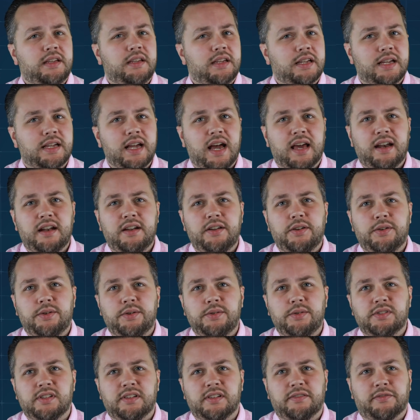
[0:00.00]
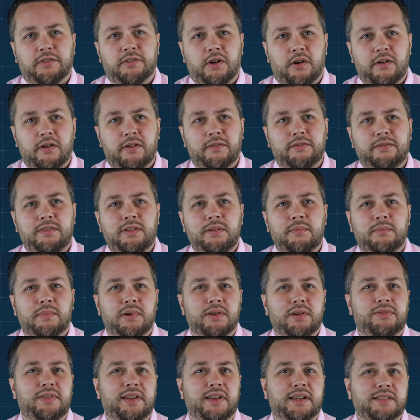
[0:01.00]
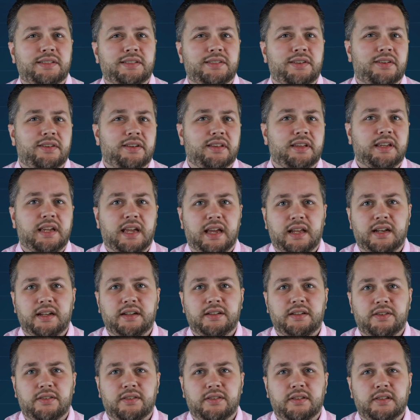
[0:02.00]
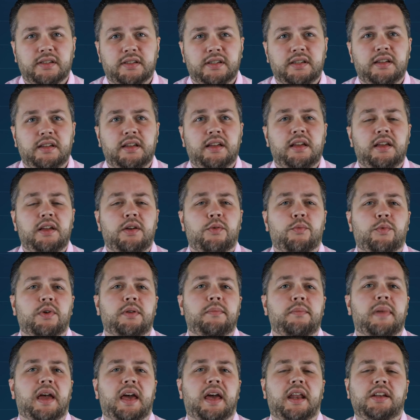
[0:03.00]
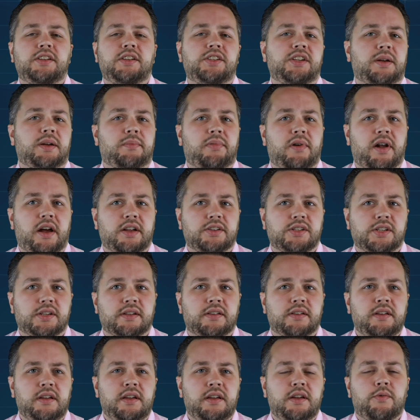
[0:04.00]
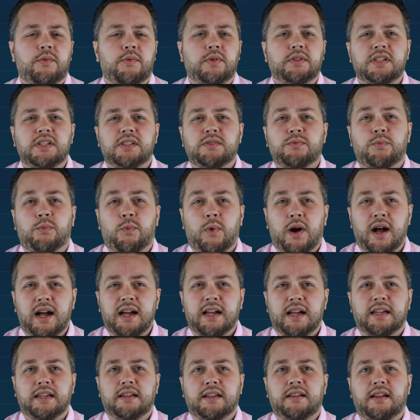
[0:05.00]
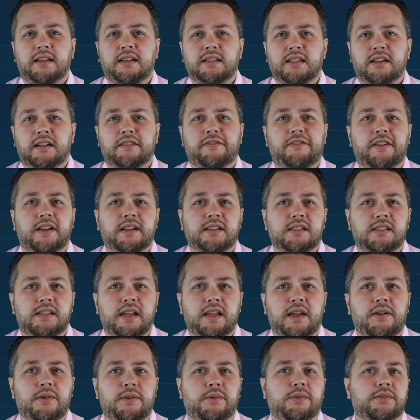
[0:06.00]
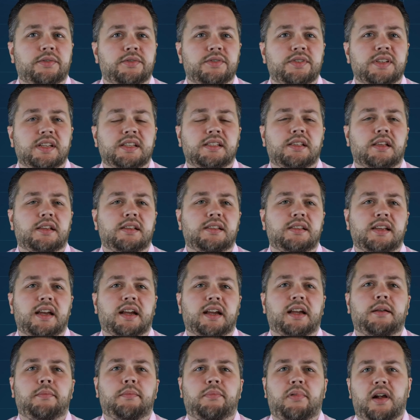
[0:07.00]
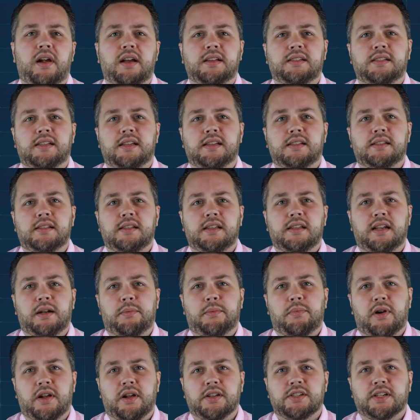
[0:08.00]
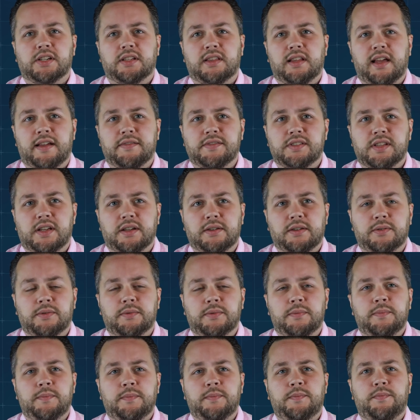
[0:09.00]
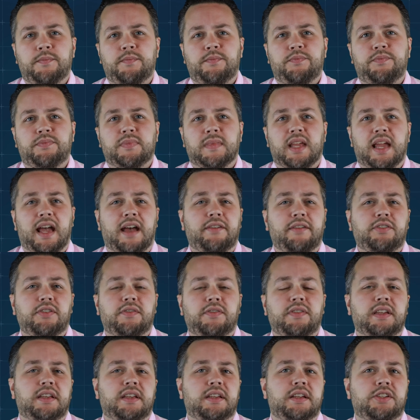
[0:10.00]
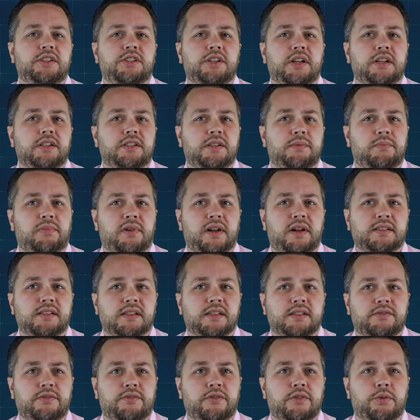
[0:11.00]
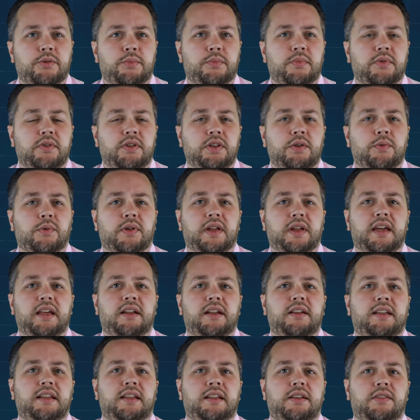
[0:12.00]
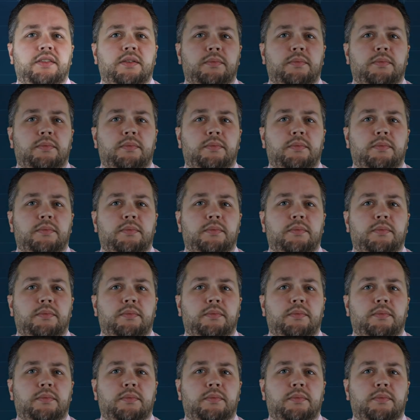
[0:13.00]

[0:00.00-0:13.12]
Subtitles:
You gotta know who's involved, both externally and internally, when managing a project, which is why identifying stakeholders is the second process in a project lifecycle. After the initiation process group, you'll head into